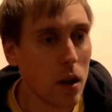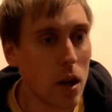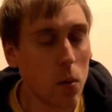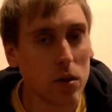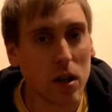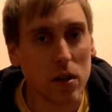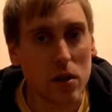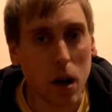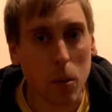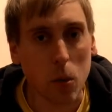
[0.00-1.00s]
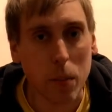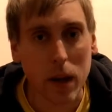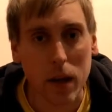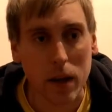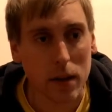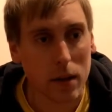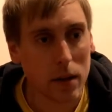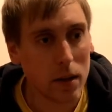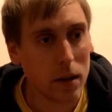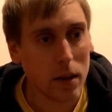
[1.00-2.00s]
It was a double pin.
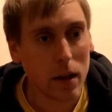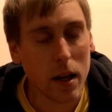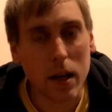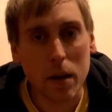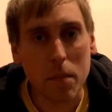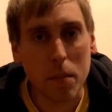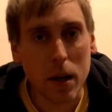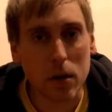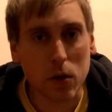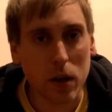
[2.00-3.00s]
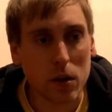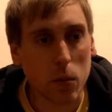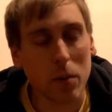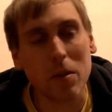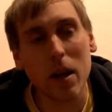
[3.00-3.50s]
He didn't beat Tracy Williams.